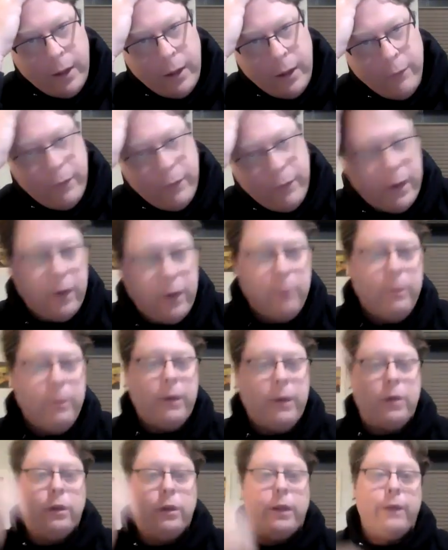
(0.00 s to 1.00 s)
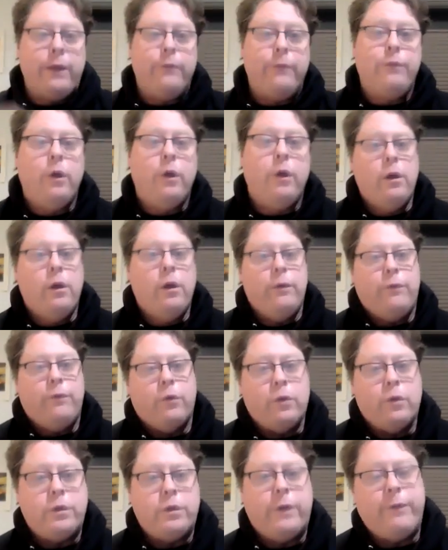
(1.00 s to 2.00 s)
invited me to leave
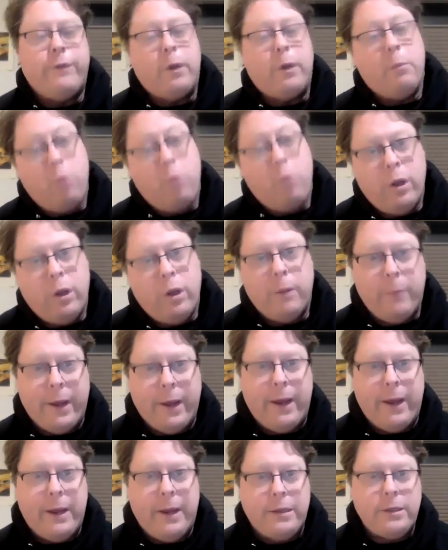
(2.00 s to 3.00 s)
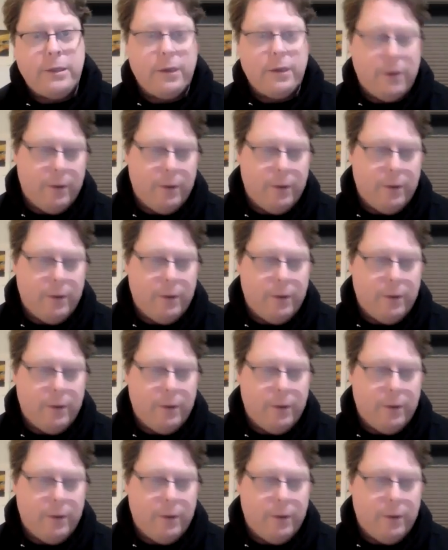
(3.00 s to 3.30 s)
for shoving a pole up my ass,